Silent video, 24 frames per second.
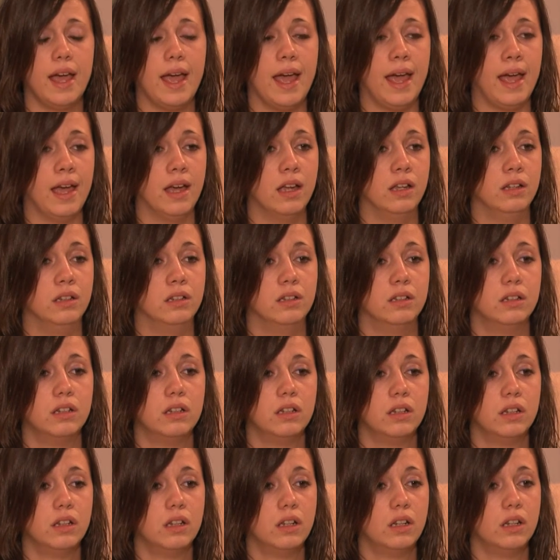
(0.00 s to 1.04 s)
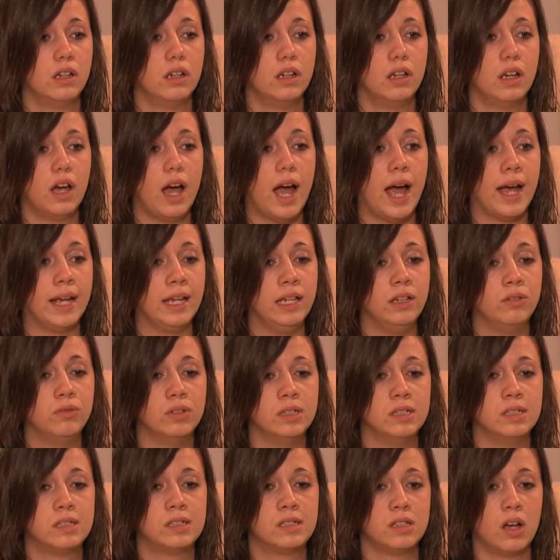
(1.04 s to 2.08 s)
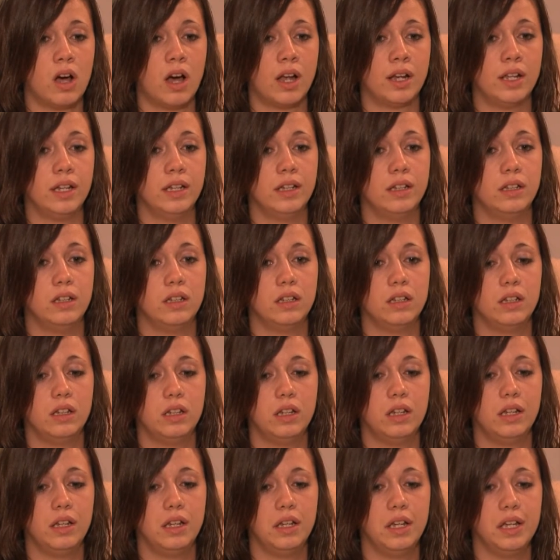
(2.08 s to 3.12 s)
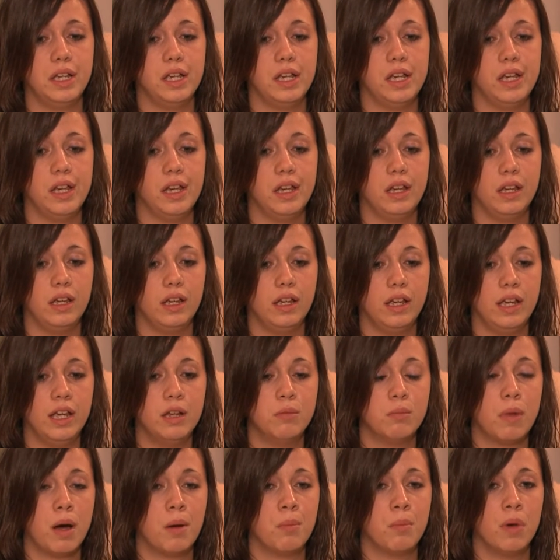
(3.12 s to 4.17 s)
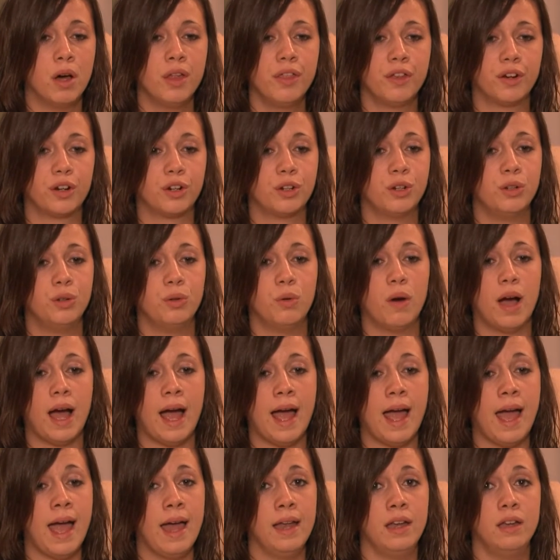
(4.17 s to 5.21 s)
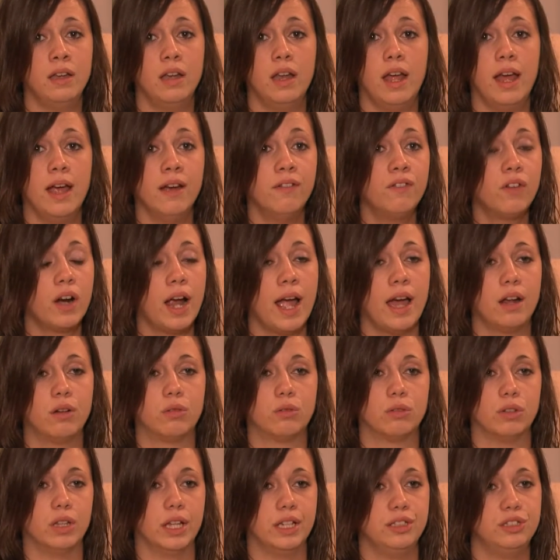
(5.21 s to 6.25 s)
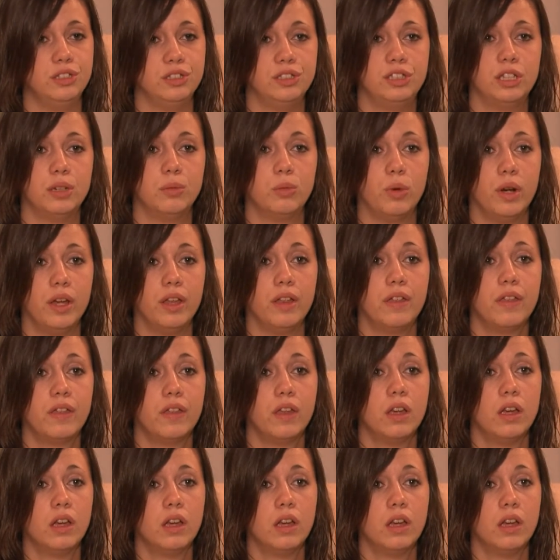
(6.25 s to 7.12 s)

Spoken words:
And I even sought it in my mother, who I hadn't ever had a relationship with.